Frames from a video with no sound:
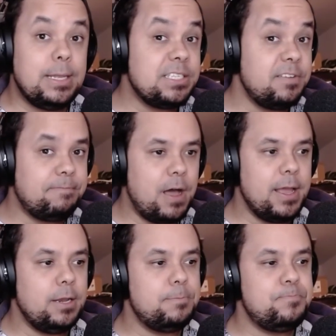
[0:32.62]
Let's
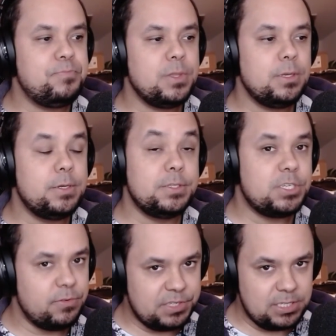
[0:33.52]
define
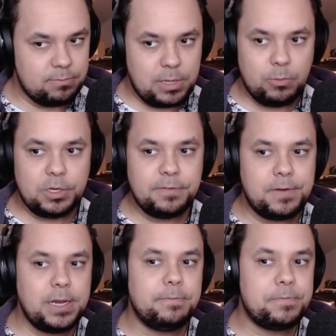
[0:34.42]
conservatism. I want to
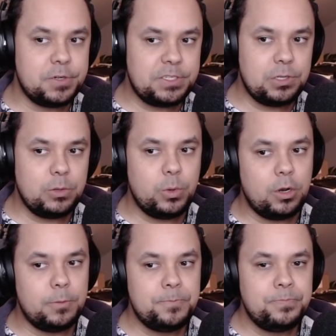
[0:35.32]
define it first so that
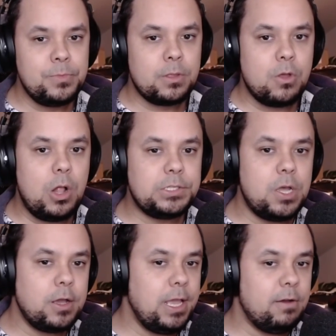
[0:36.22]
we're all
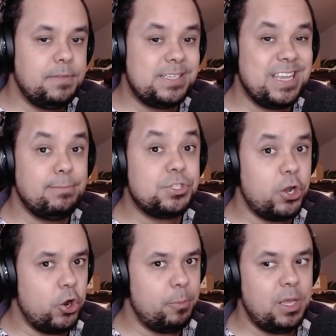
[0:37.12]
talking of the same
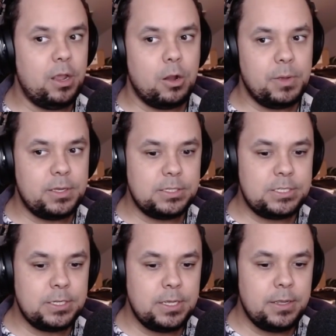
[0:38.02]
term here,
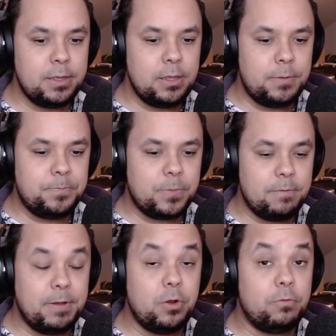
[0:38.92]
because
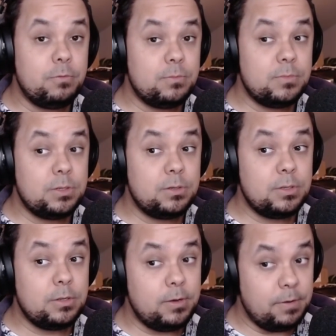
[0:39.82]
if I don't
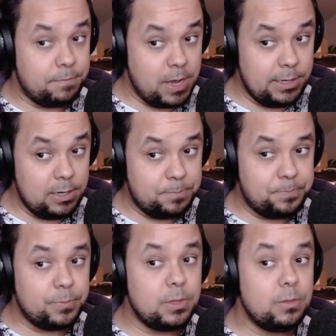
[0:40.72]
define it,
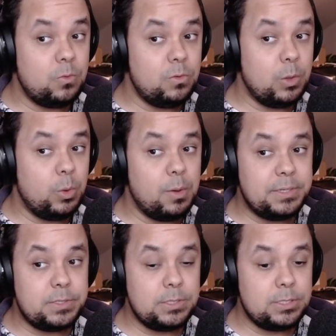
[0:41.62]
then we might
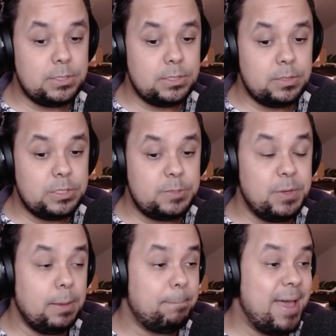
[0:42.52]
be
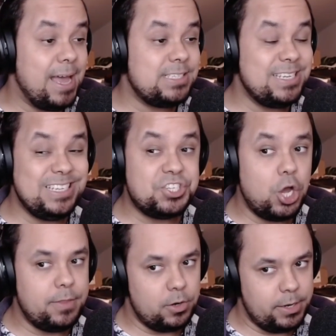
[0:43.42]
speaking past each
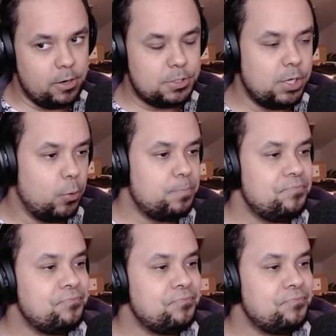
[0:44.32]
other here. So,